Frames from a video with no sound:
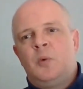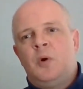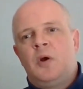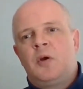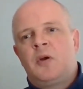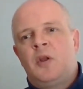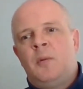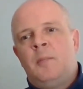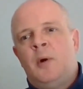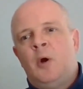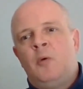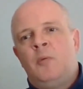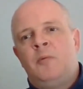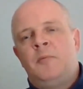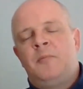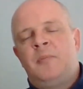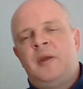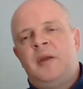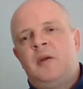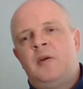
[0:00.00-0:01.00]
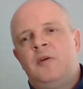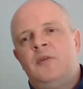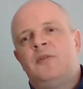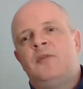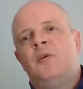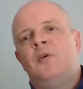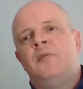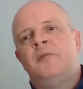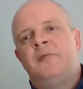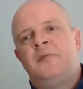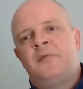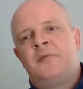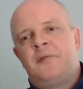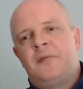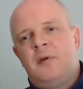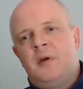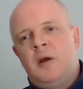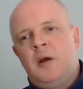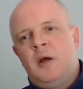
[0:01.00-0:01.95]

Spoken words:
work at the moment because of